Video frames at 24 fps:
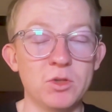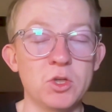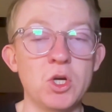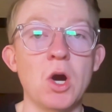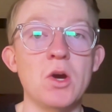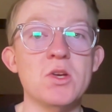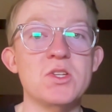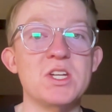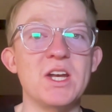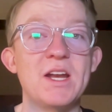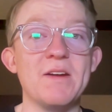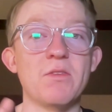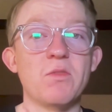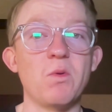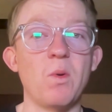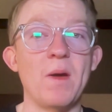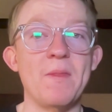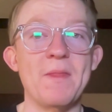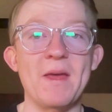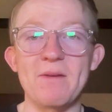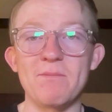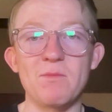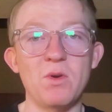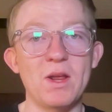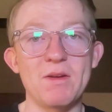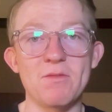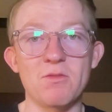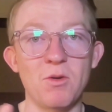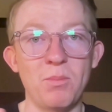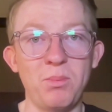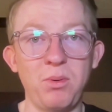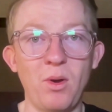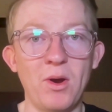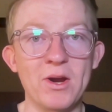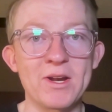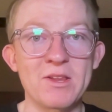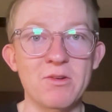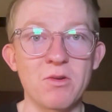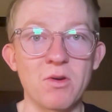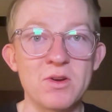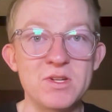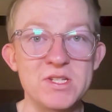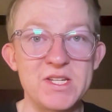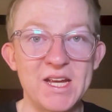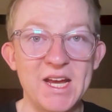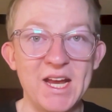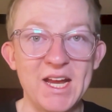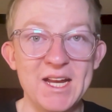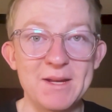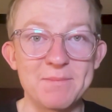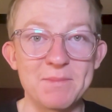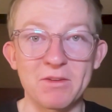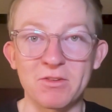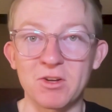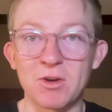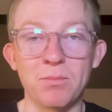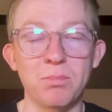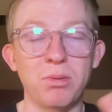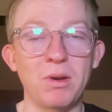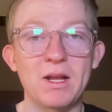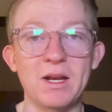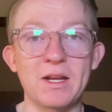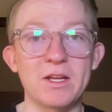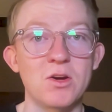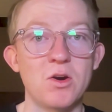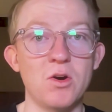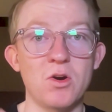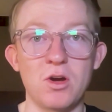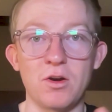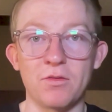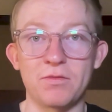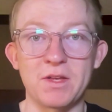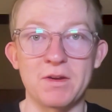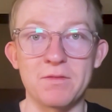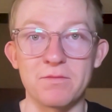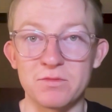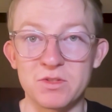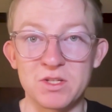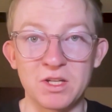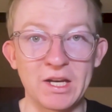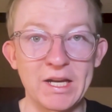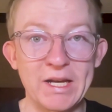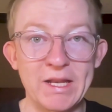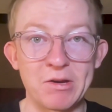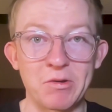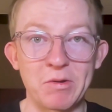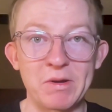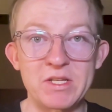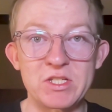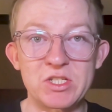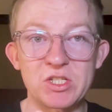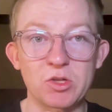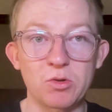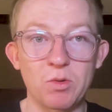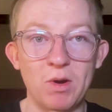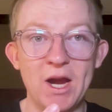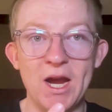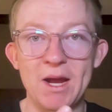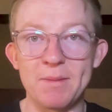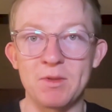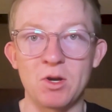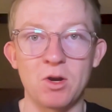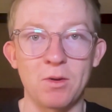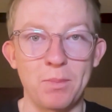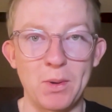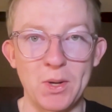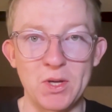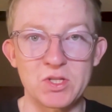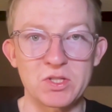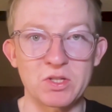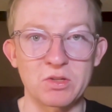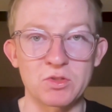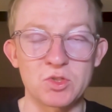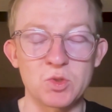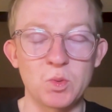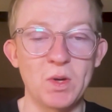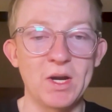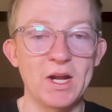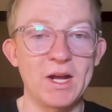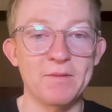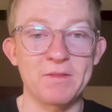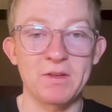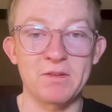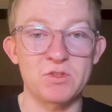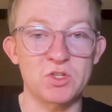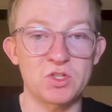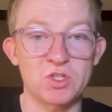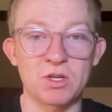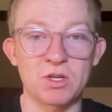ghosted everyone. They're not even replying to their own team. They've completely gone off. They've deleted their Instagram. They're not posting on Twitter. They're just